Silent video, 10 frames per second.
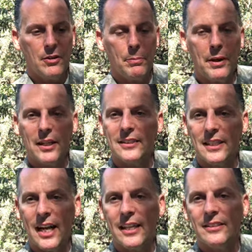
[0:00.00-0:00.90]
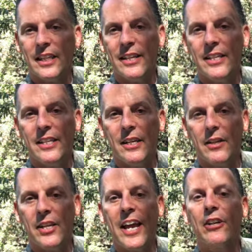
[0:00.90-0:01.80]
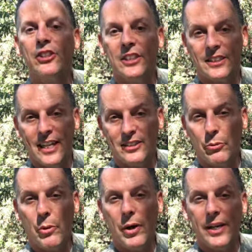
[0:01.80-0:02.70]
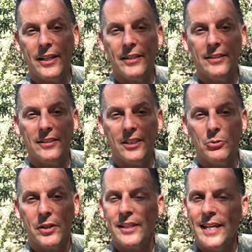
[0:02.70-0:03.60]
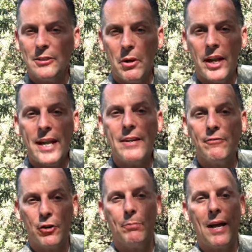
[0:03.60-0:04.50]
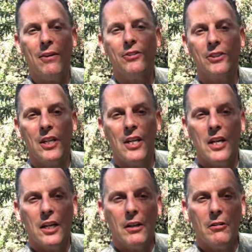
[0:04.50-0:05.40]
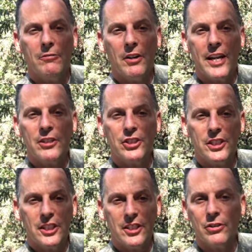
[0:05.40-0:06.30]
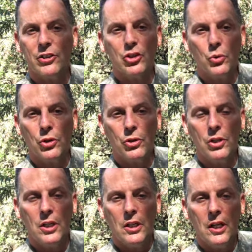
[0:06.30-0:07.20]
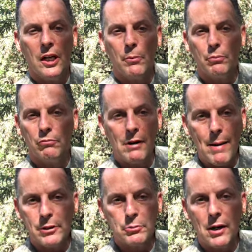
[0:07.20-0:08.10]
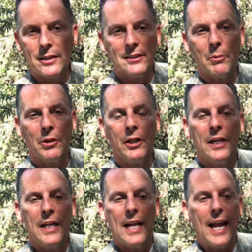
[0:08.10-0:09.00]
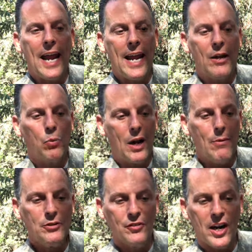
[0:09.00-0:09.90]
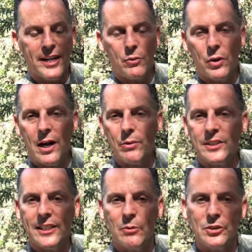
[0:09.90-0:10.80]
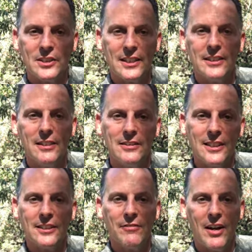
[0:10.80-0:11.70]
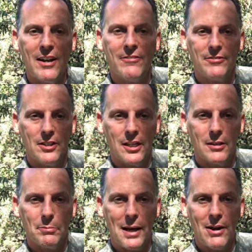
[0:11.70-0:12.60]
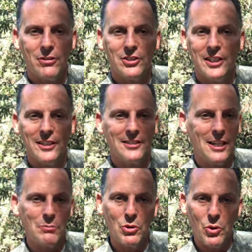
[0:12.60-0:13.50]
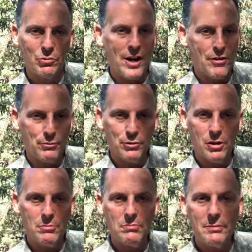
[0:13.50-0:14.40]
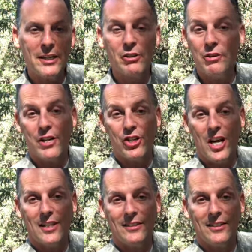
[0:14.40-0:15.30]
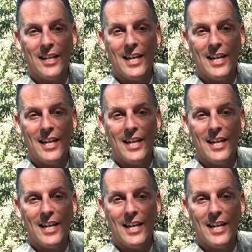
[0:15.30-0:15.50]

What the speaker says: pellet size and the energy size that we want to hit these things with. It takes about 8 foot-pounds of energy to kill a squirrel. Rabbits probably similar. And what I was finding when I was sitting there with 60, 65 pounds is I'm going right through them, making great shots,